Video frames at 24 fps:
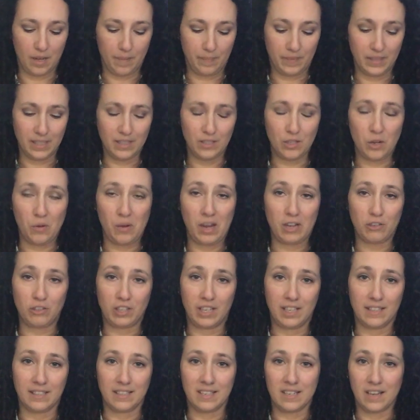This note
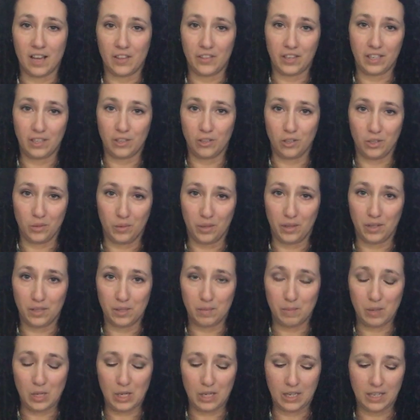actually has nothing to do with this
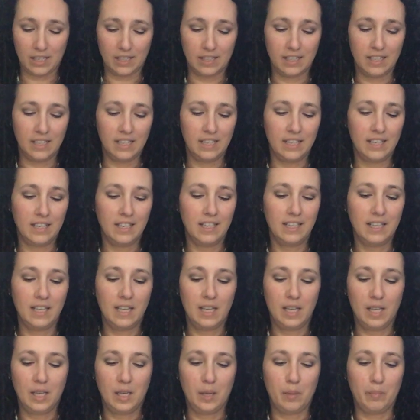book,
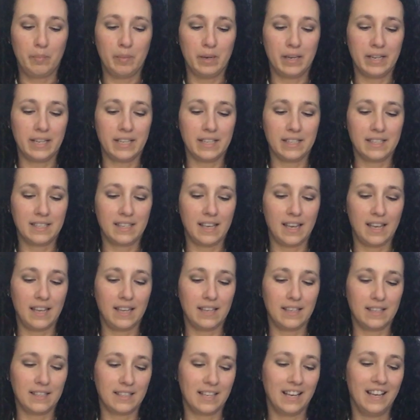but it
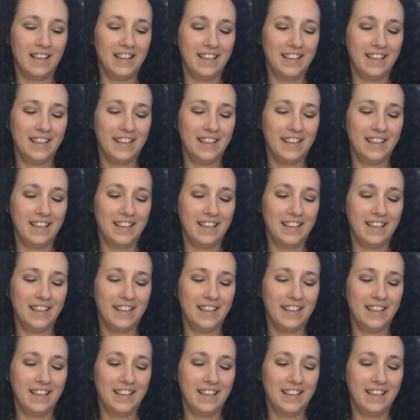says,